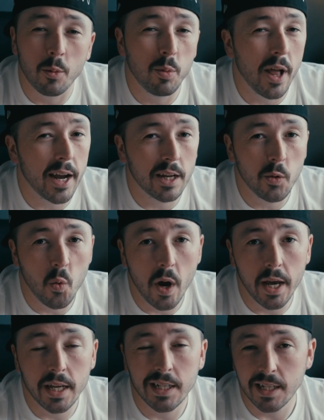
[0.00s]
or black and
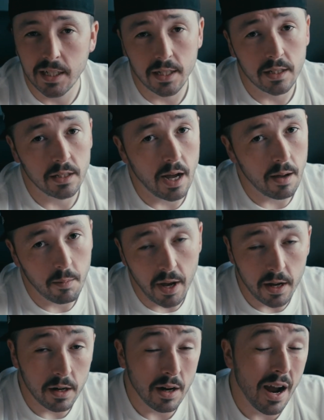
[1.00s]
white, it does not
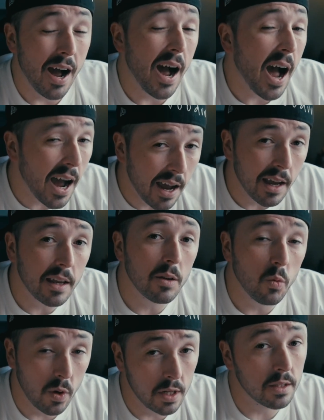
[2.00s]
matter. I
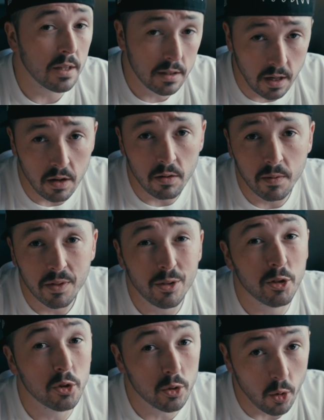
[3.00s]
want to tell
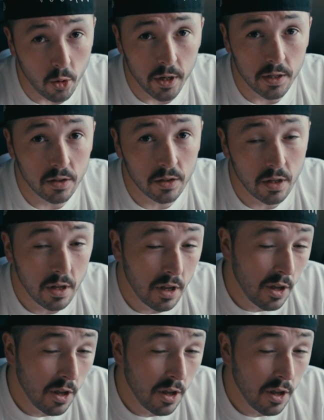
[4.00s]
the stories.